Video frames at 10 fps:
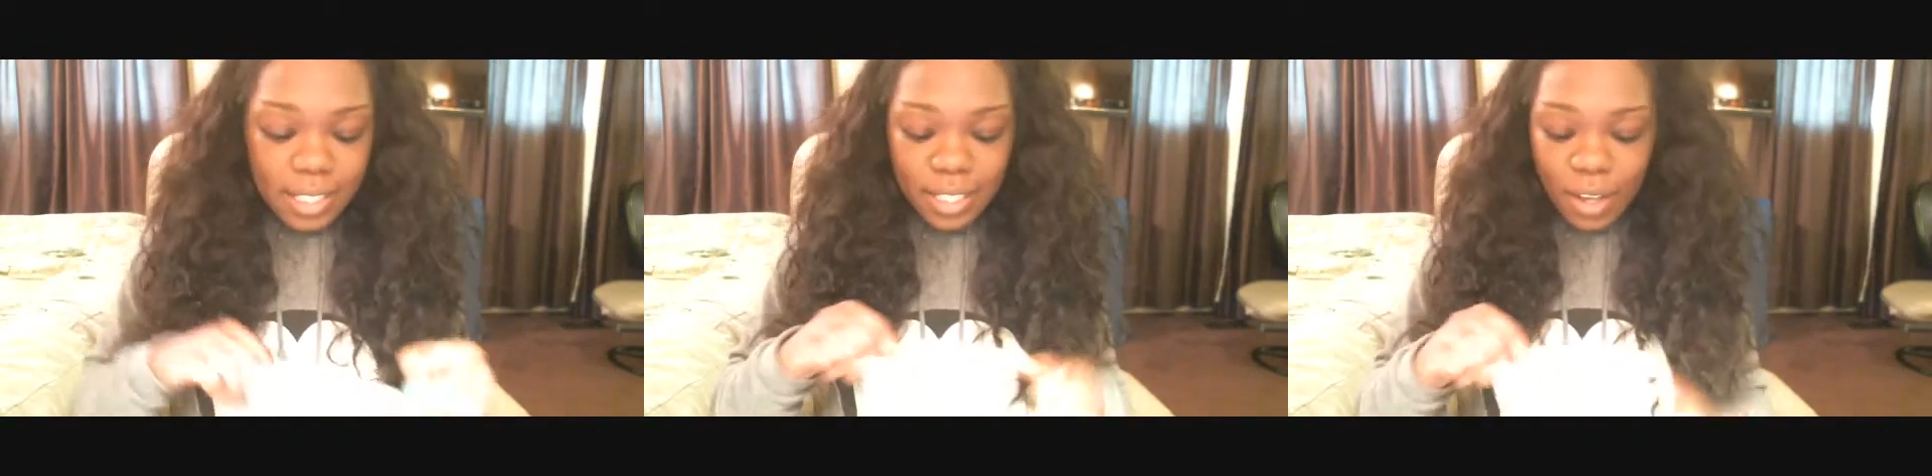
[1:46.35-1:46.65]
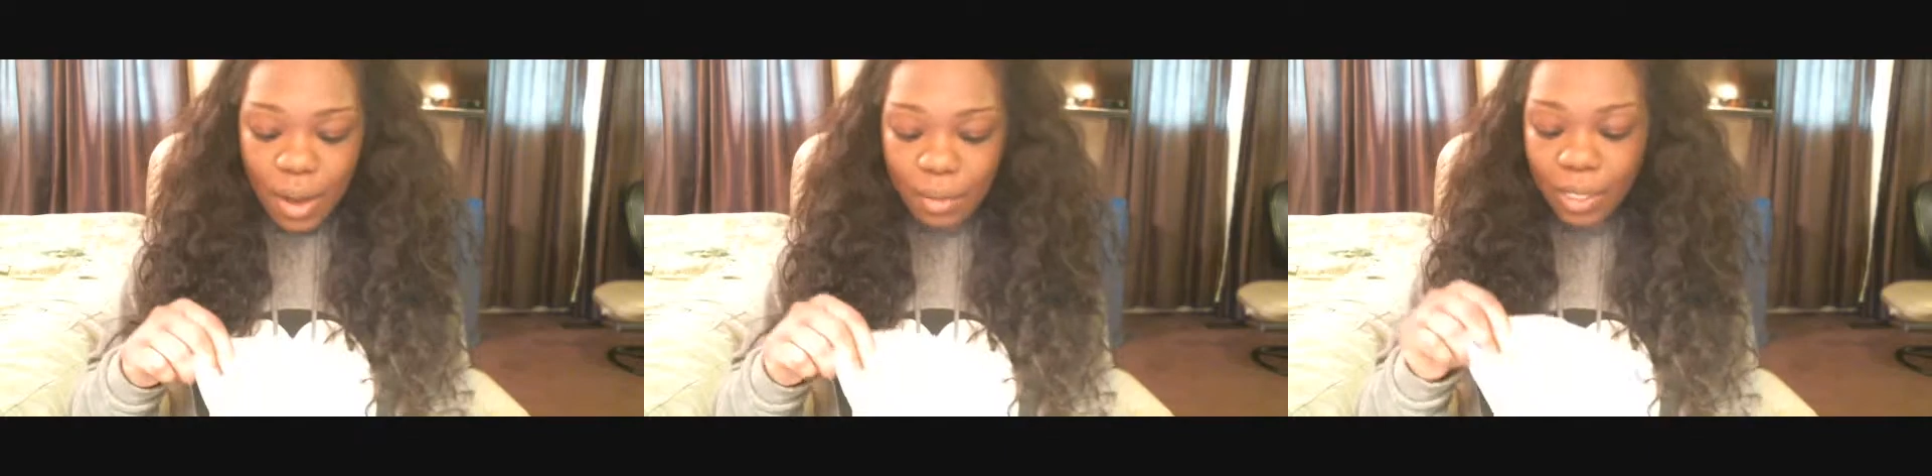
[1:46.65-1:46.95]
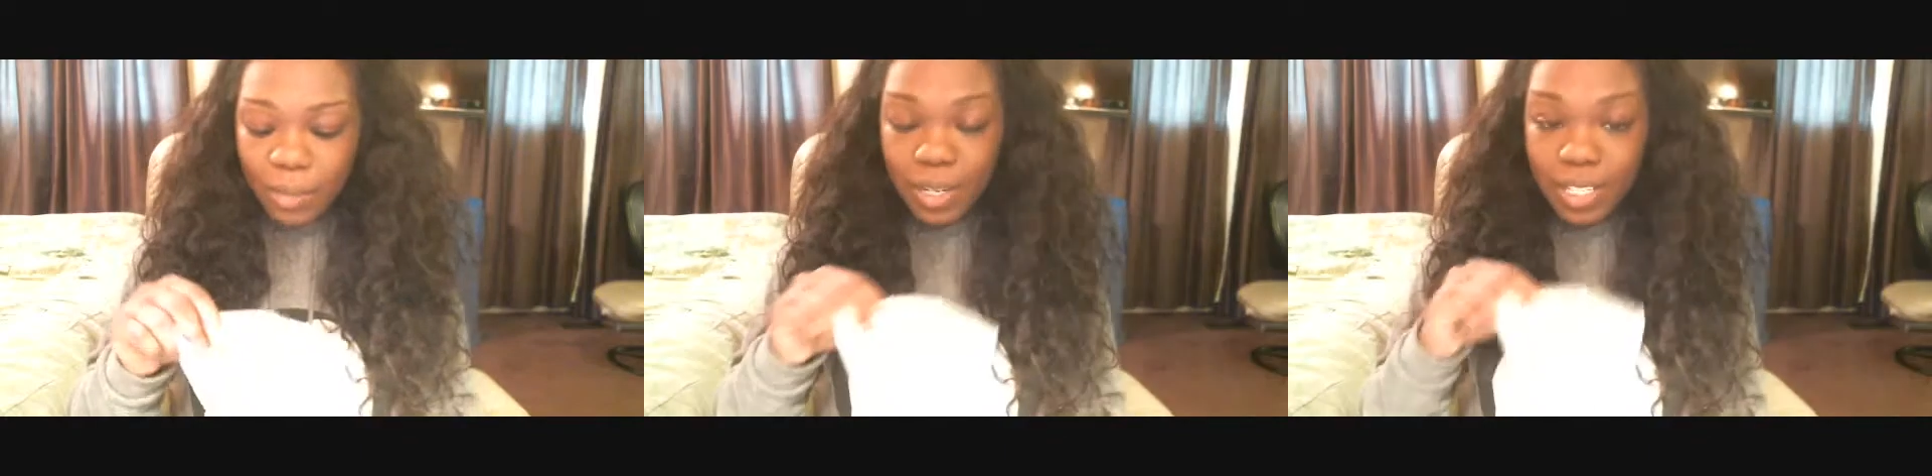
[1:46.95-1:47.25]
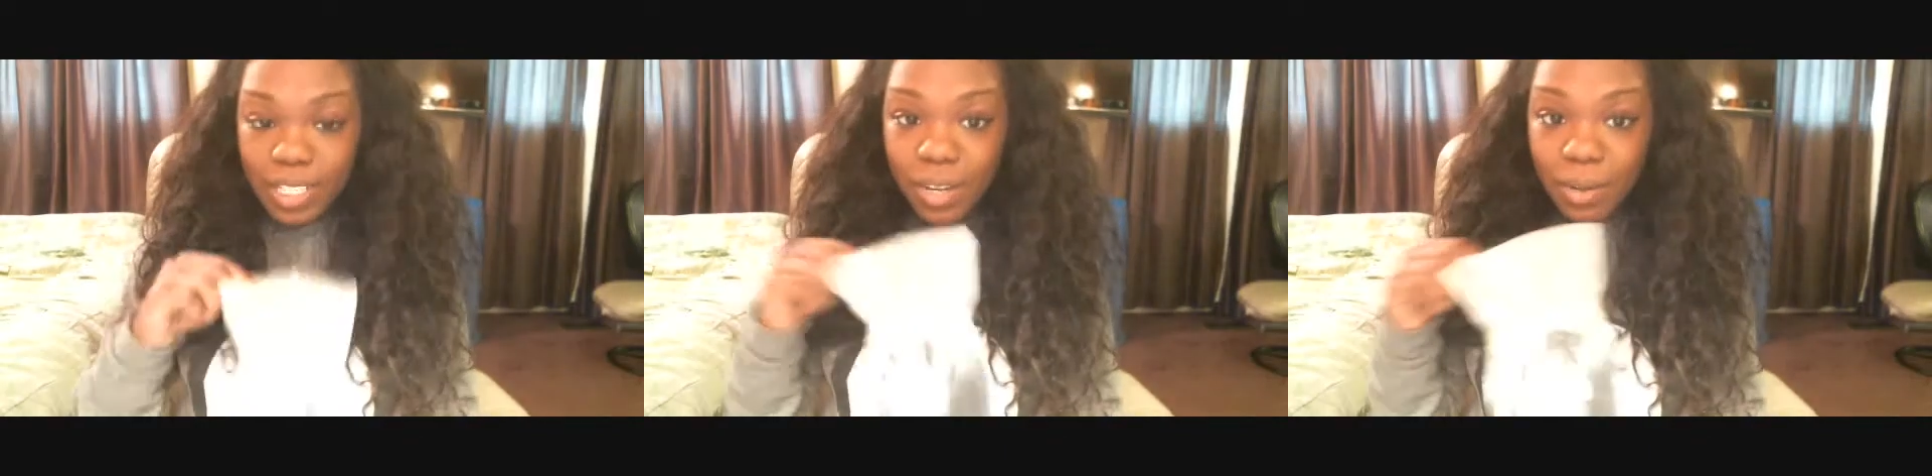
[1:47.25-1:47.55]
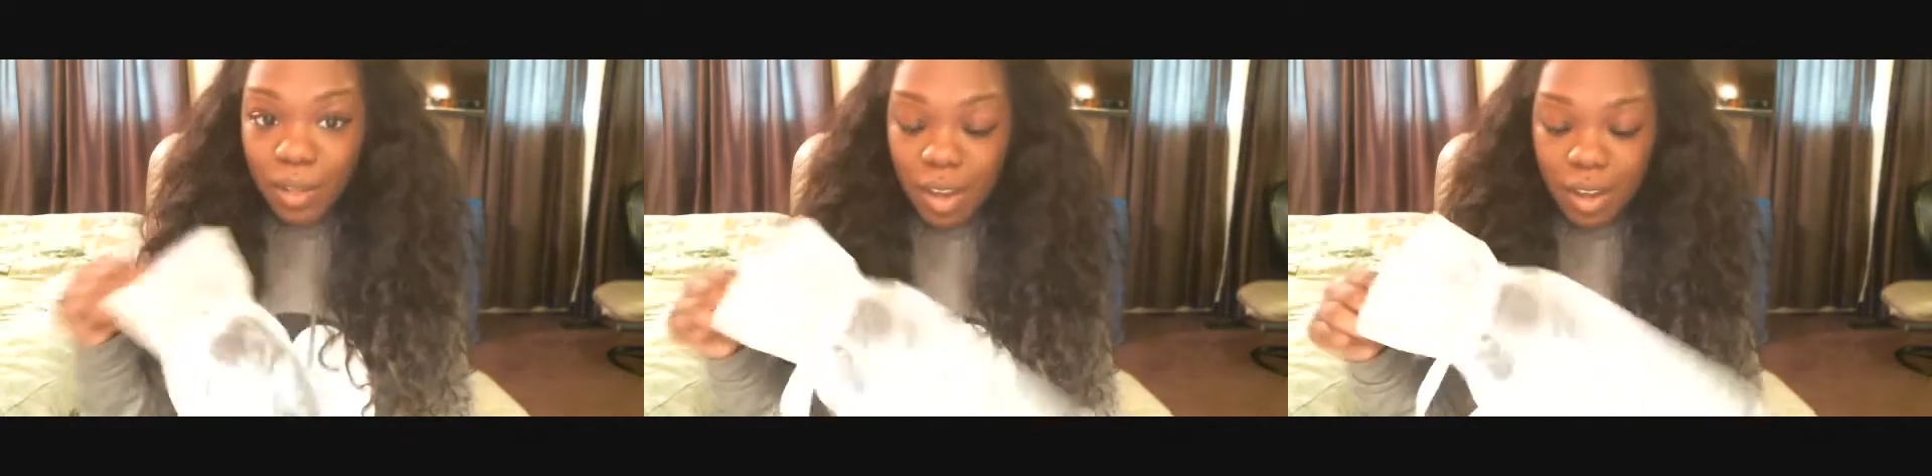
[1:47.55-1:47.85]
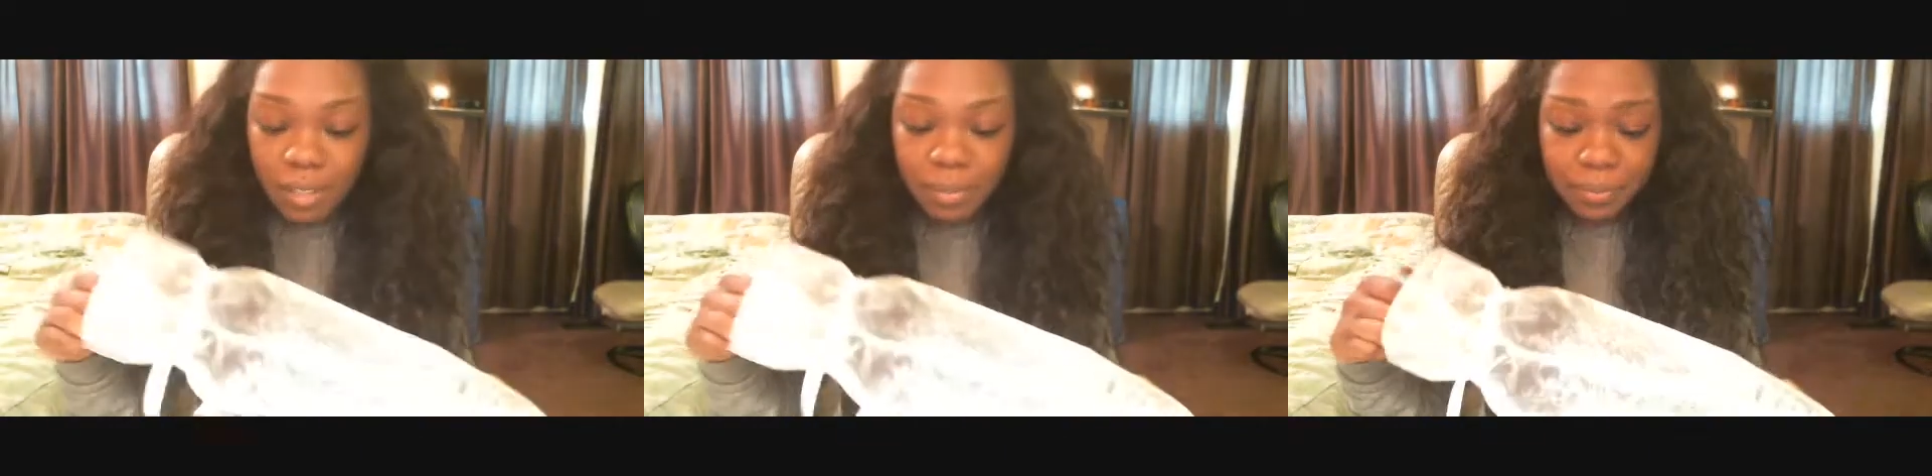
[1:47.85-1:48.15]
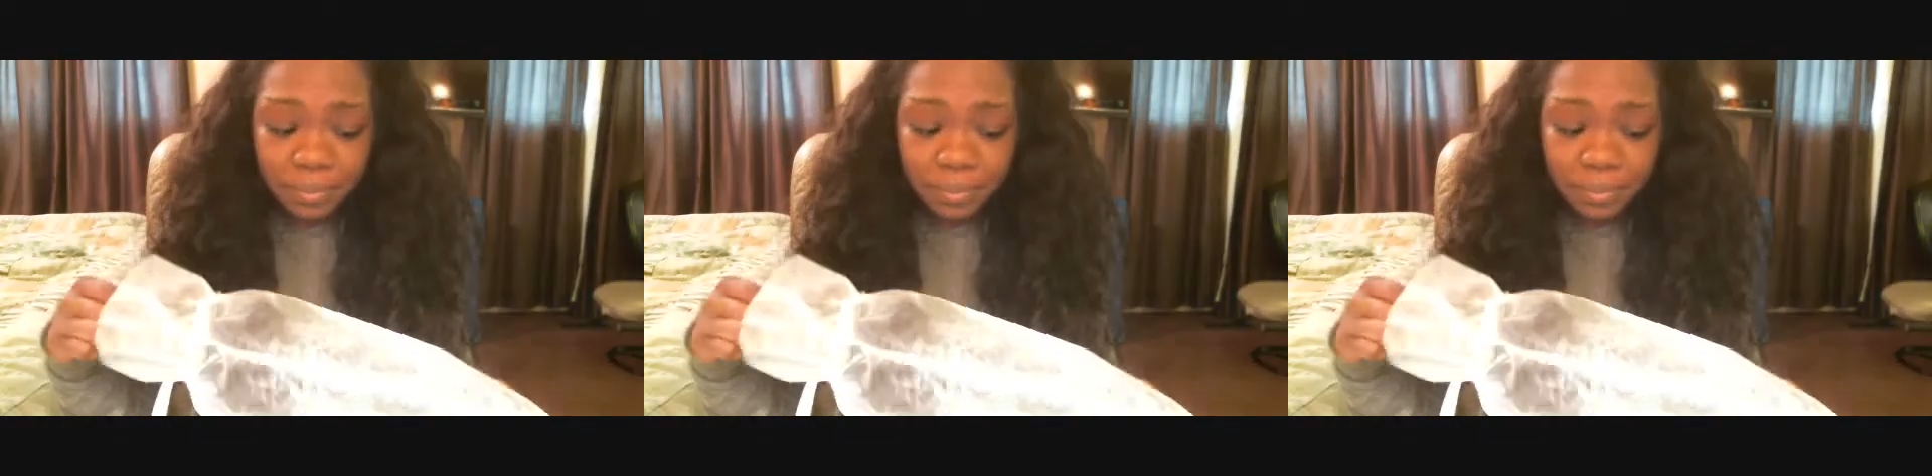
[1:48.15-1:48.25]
So I really wanted to go long.